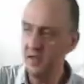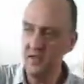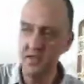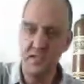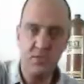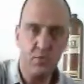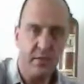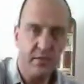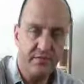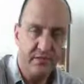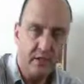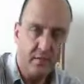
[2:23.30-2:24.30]
This is one
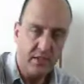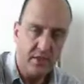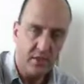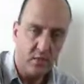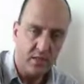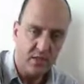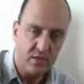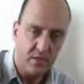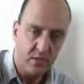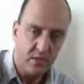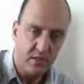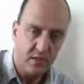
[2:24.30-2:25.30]
of the original ones
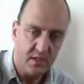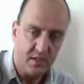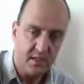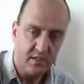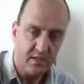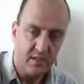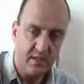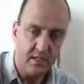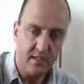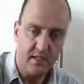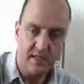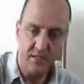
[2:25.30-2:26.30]
that was on it,
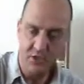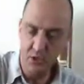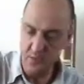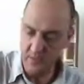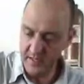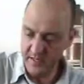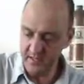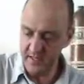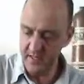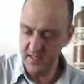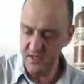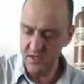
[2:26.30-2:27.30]
the Super
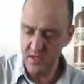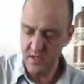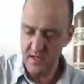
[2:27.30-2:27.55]
88s,